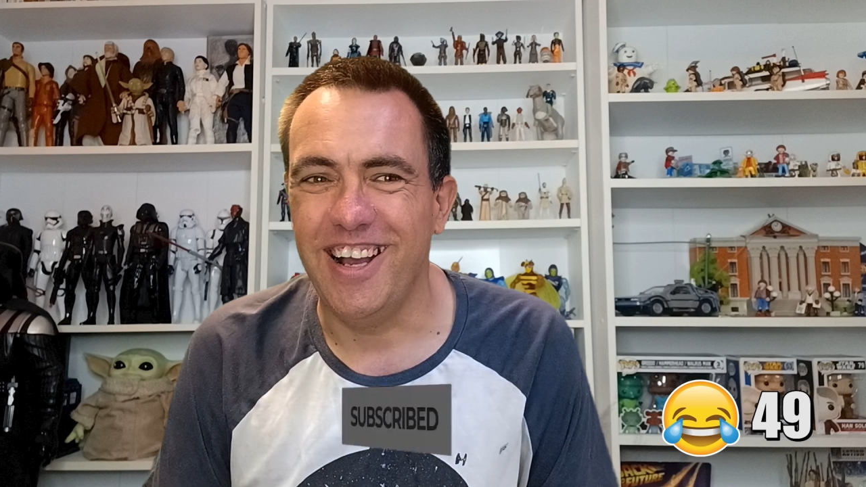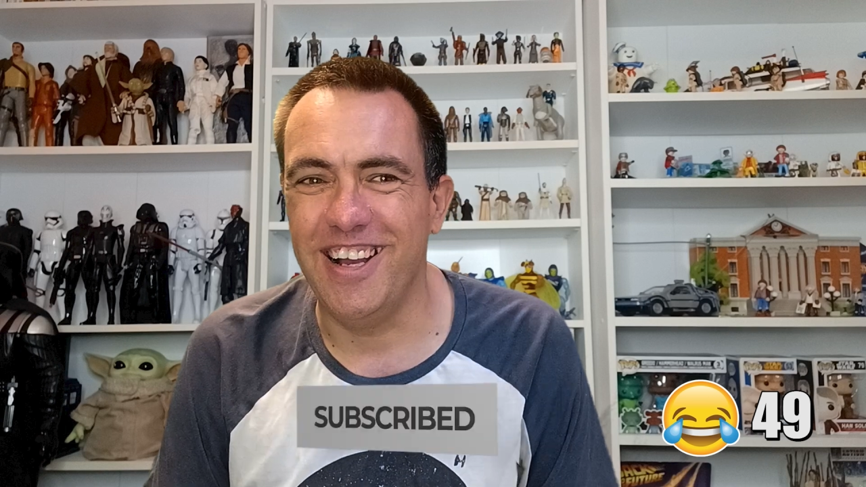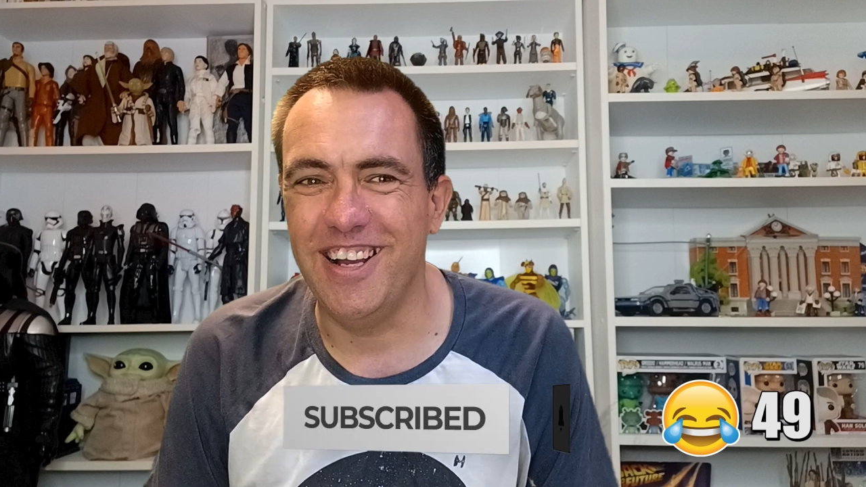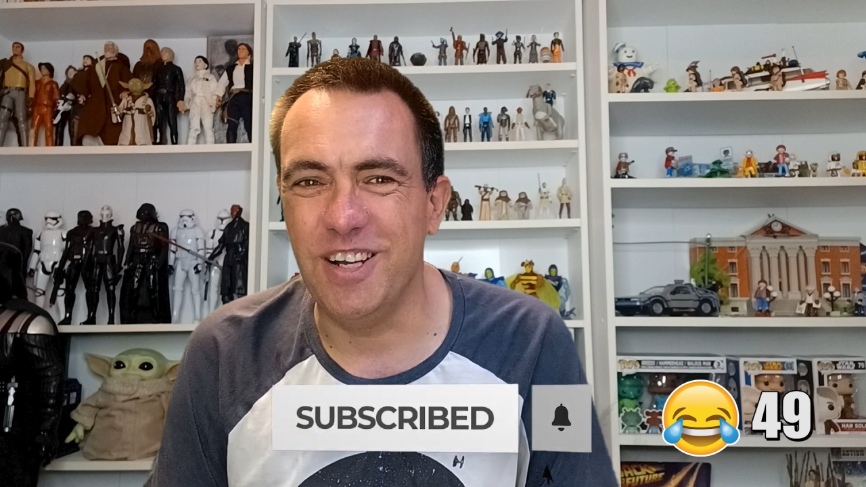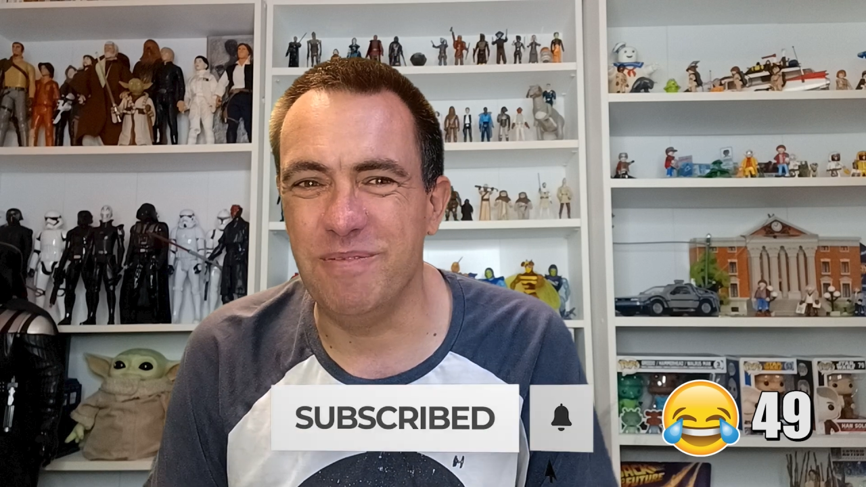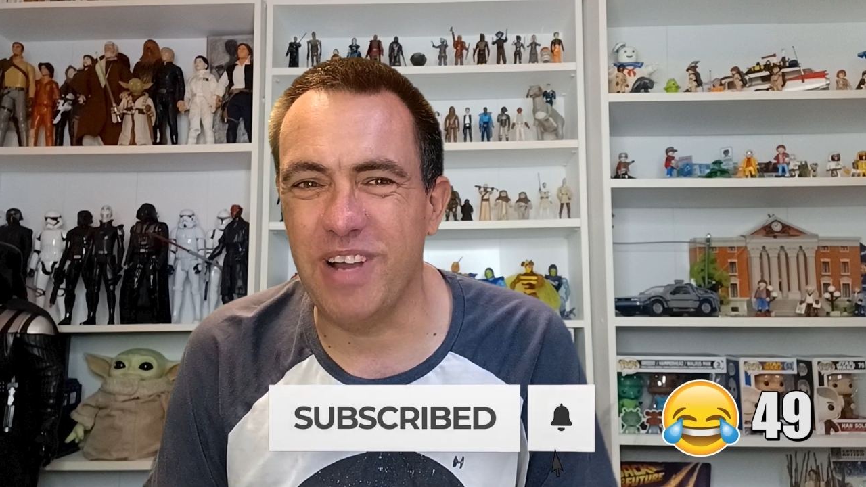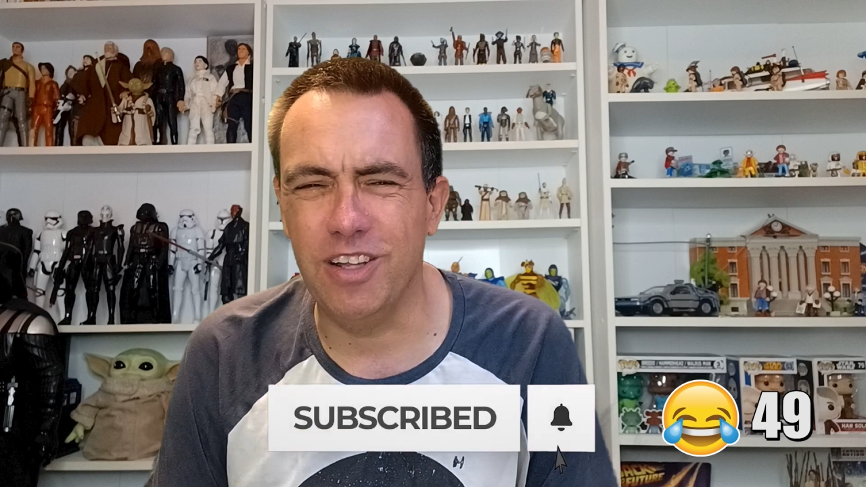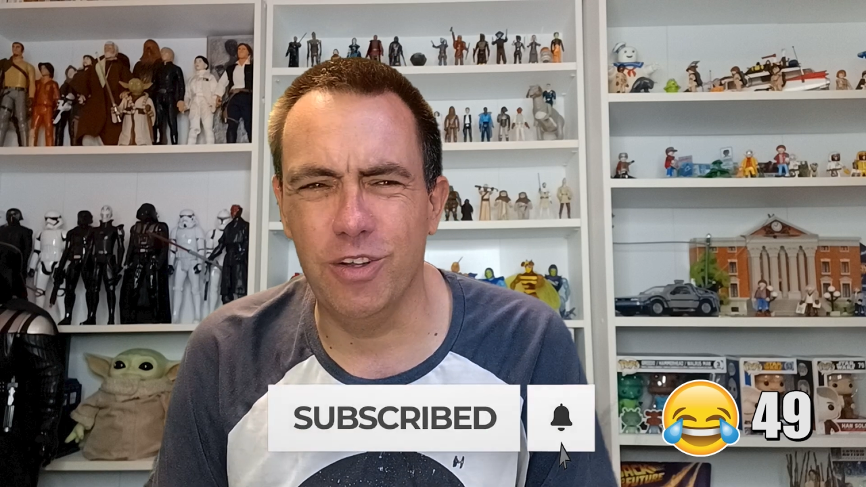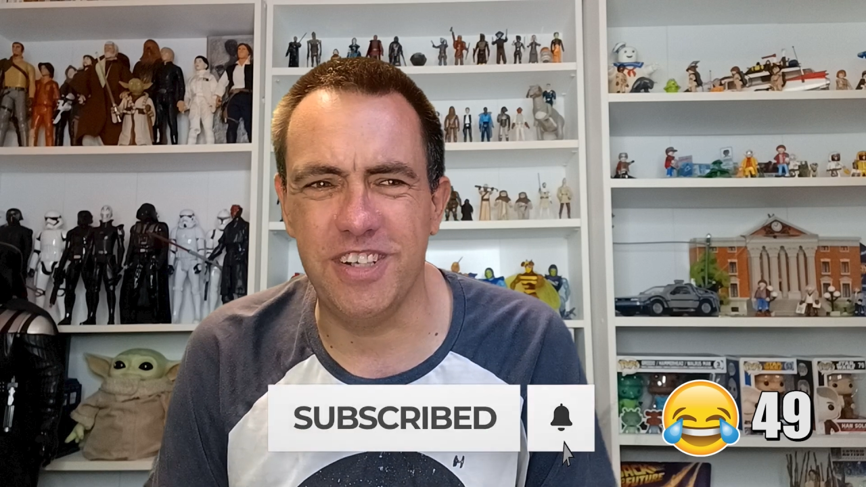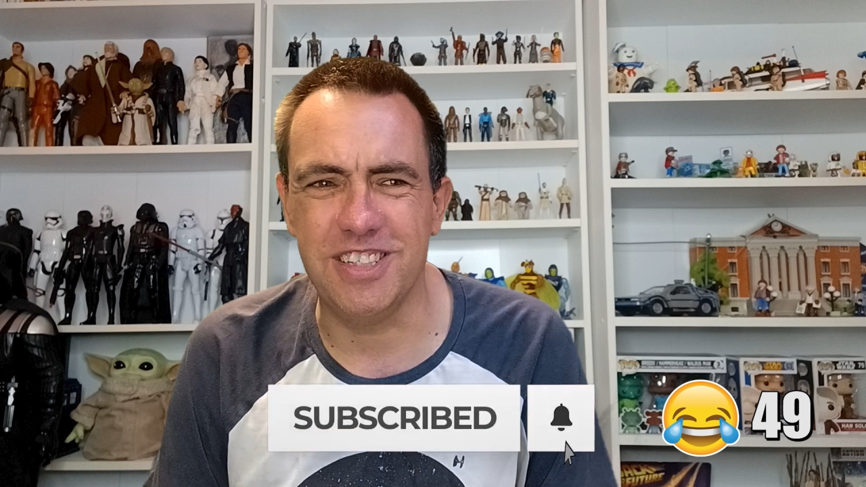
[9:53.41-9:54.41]

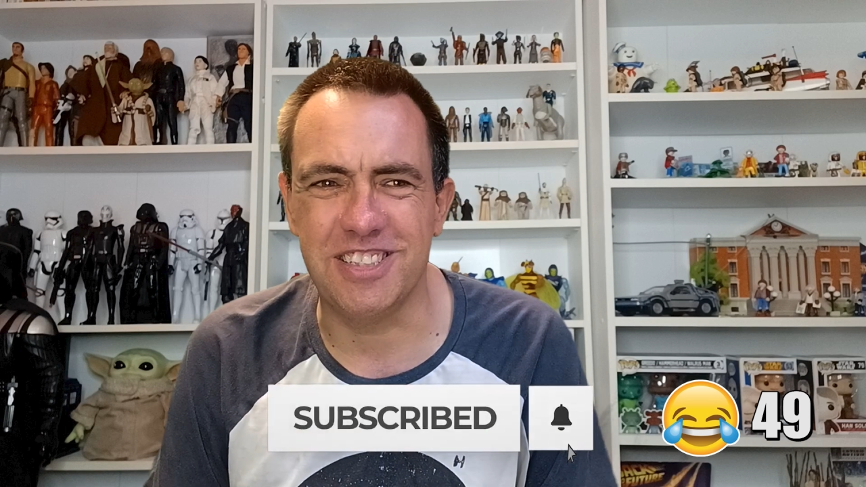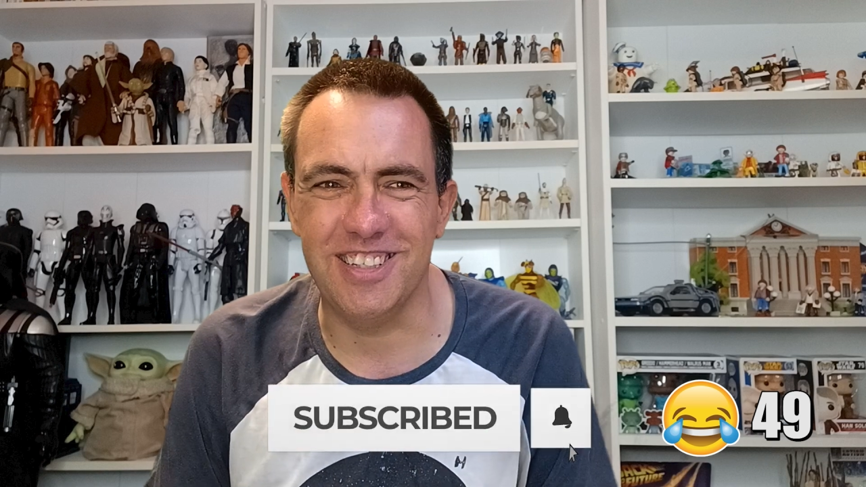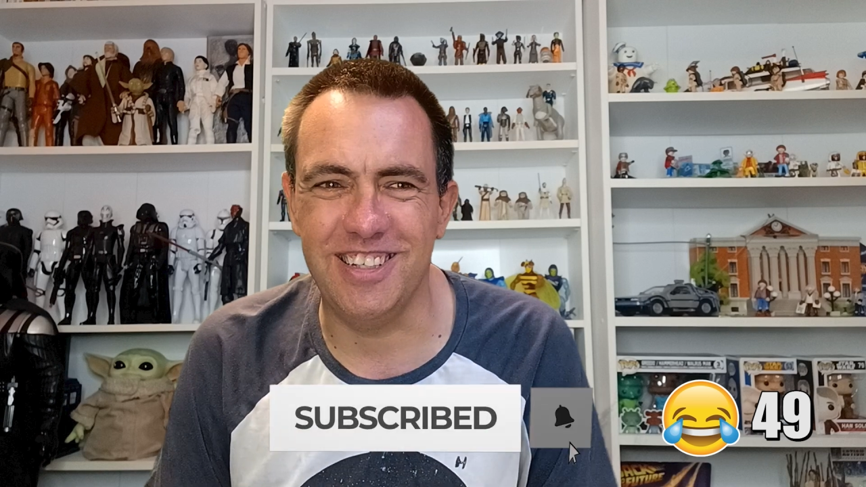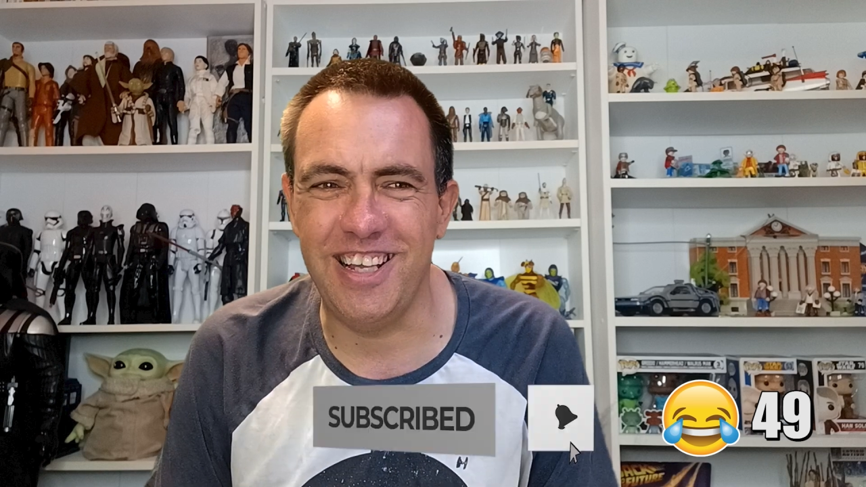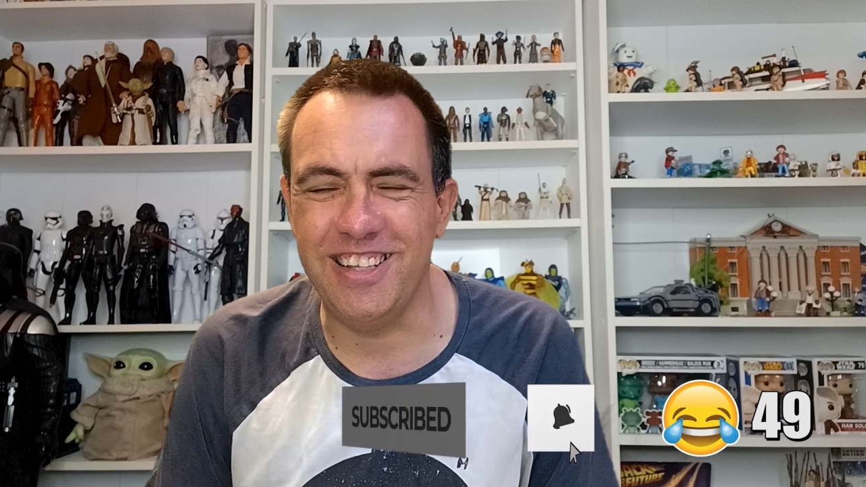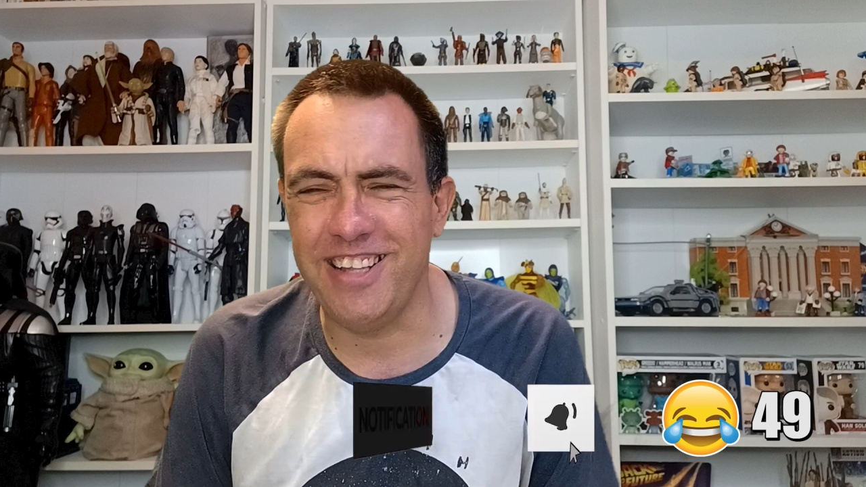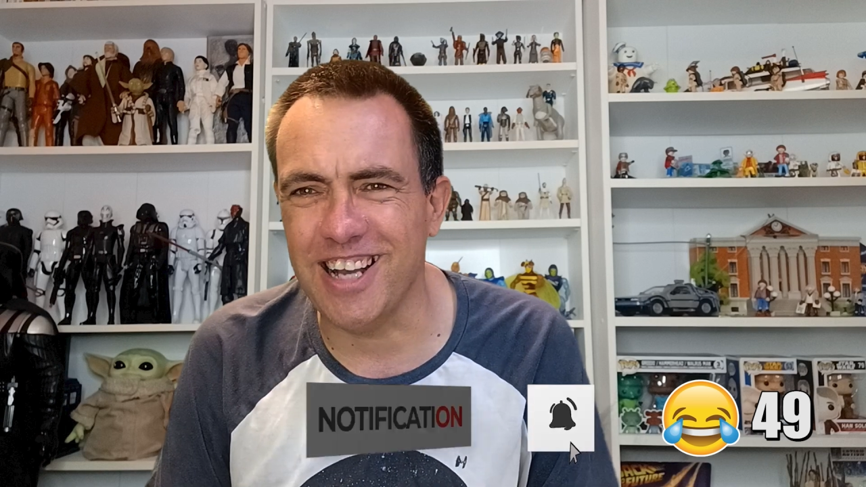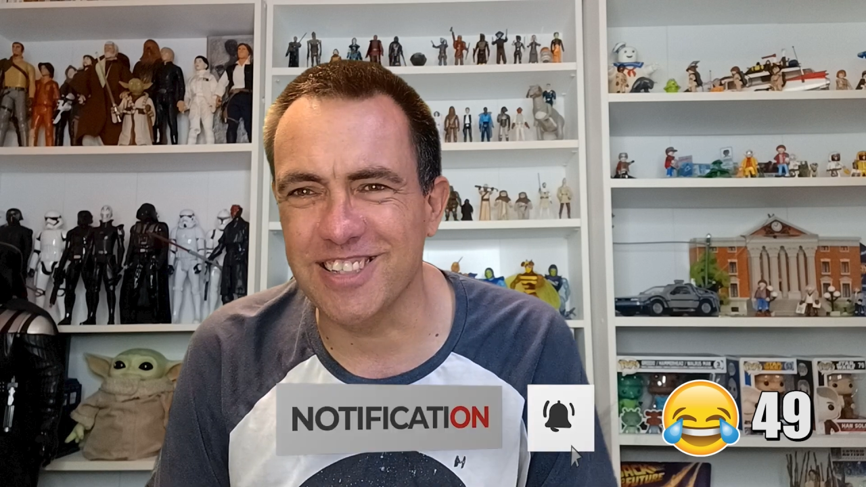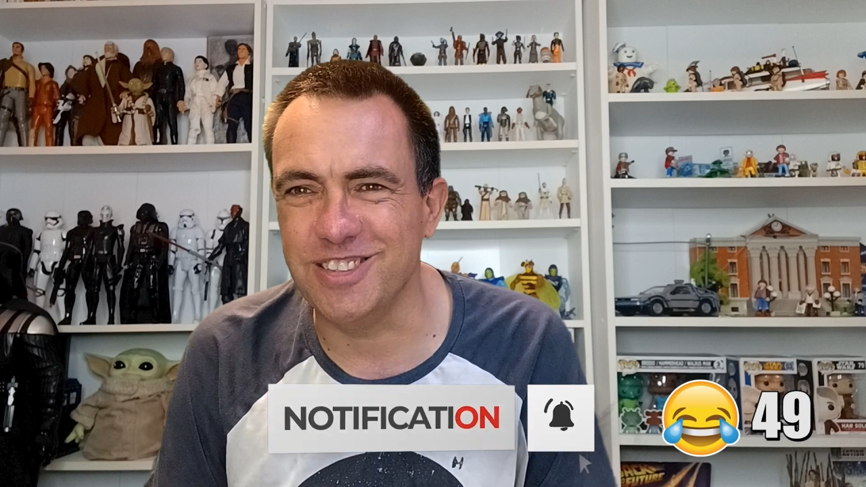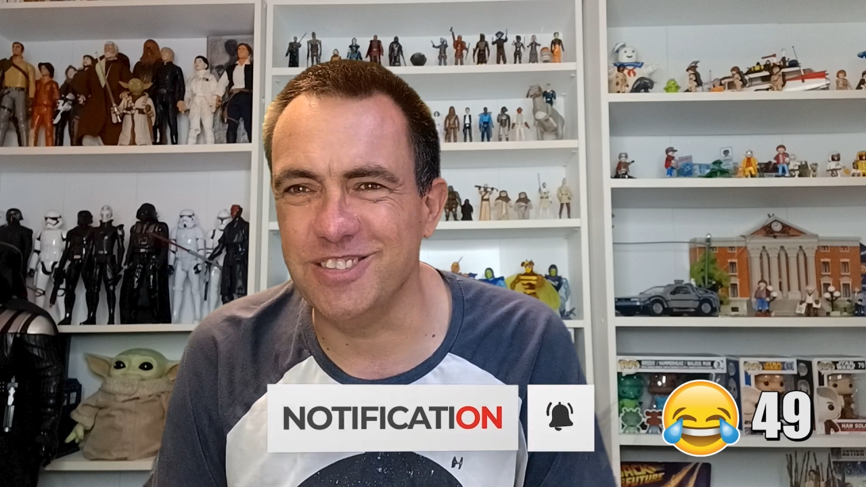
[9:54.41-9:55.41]
I love the
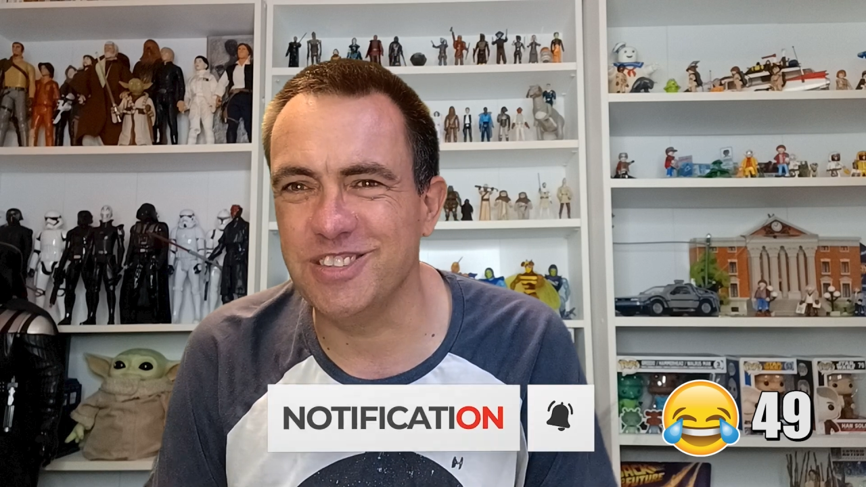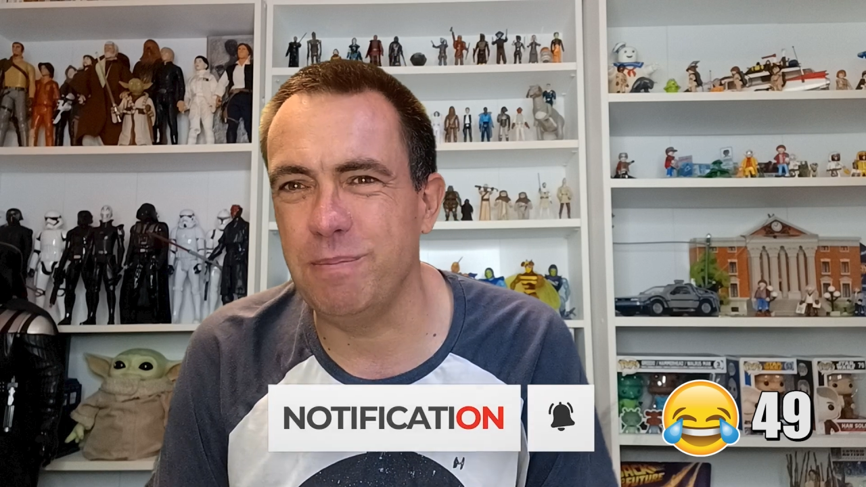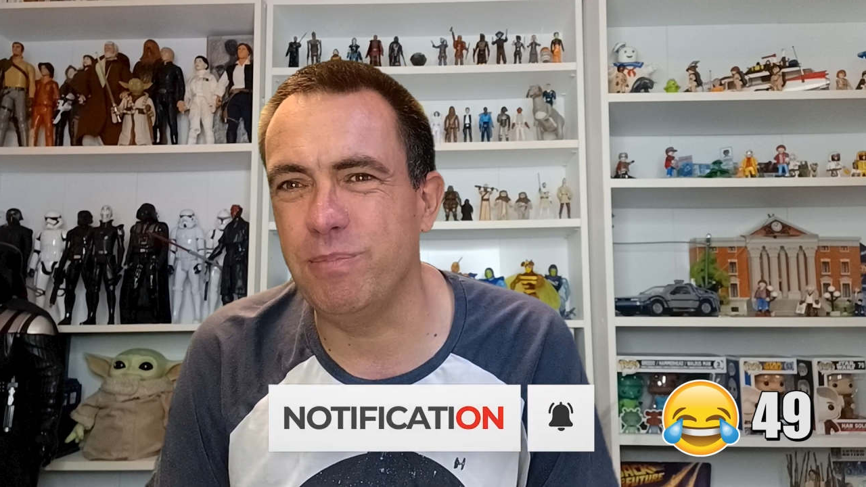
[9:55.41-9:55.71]
accents